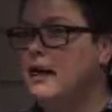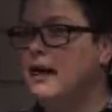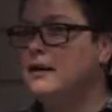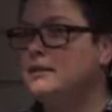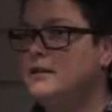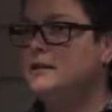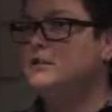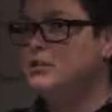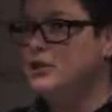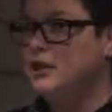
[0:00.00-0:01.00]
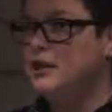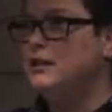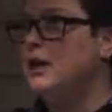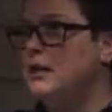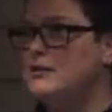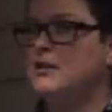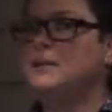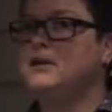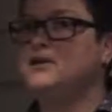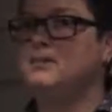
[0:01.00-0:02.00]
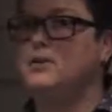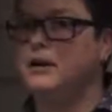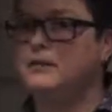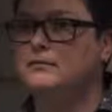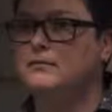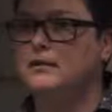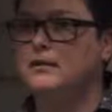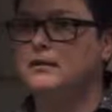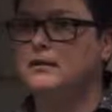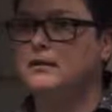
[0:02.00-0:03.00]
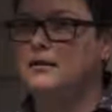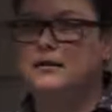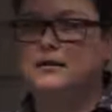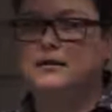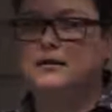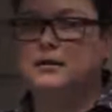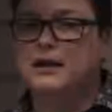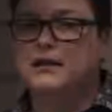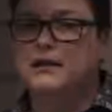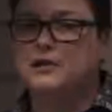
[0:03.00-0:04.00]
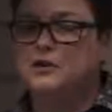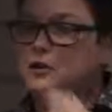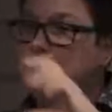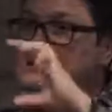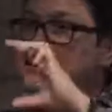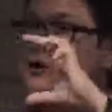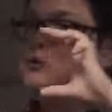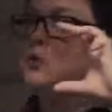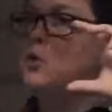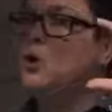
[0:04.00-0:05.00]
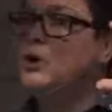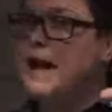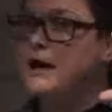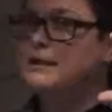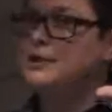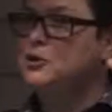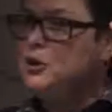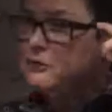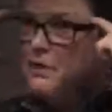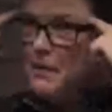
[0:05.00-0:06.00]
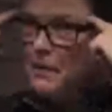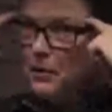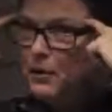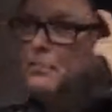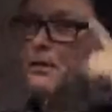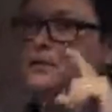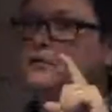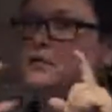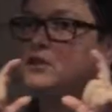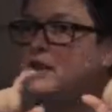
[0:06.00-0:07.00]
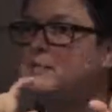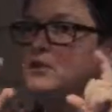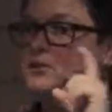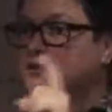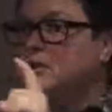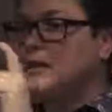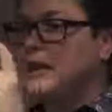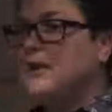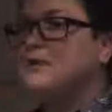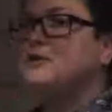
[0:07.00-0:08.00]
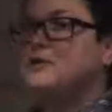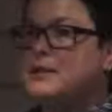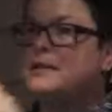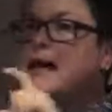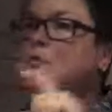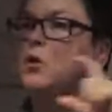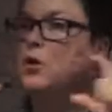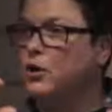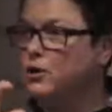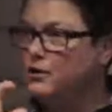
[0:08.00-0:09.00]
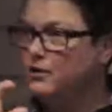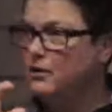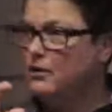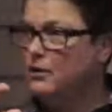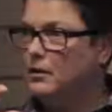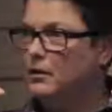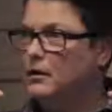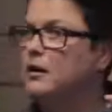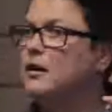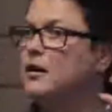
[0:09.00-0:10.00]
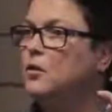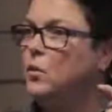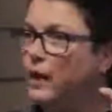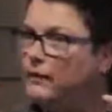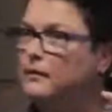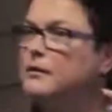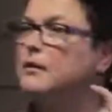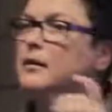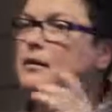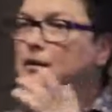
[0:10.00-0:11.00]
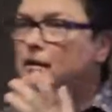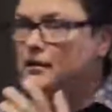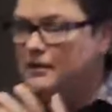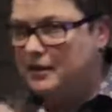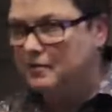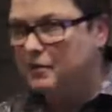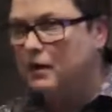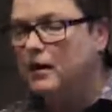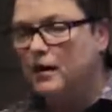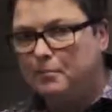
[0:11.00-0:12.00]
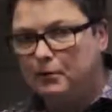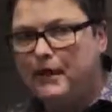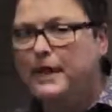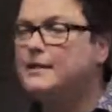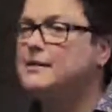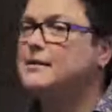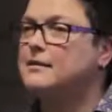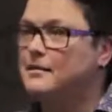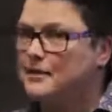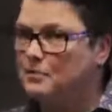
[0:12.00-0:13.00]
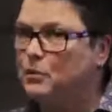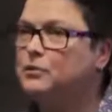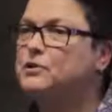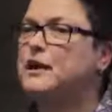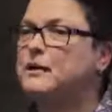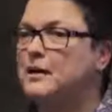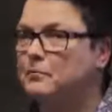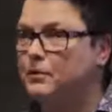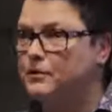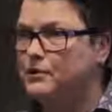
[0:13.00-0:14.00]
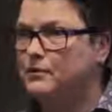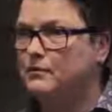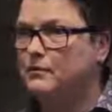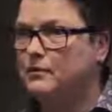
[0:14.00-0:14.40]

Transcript: N G exclamation point. Right? So you've spelled a word out that you can remember, but you've substituted characters in that word with sim, uh, uppercase, symbols, and numbers.